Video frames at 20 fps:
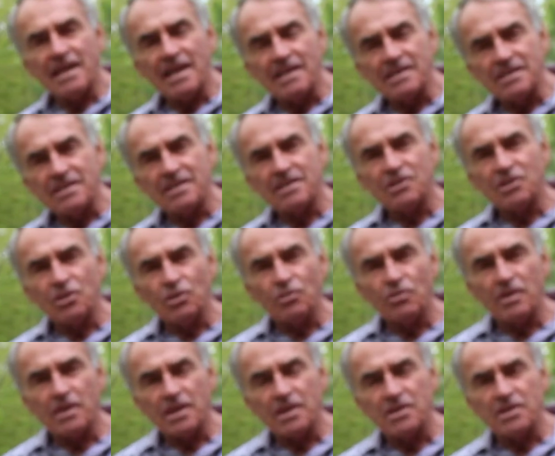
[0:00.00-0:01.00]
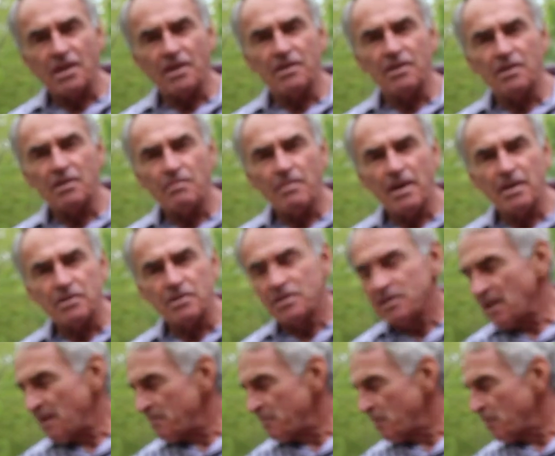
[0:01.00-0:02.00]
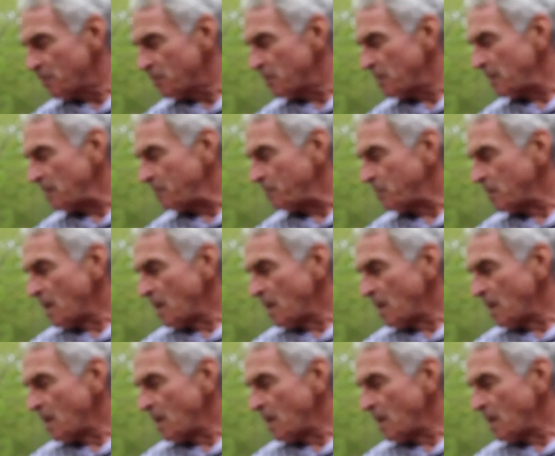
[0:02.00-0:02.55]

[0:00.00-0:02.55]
gets children excited about STEM learning.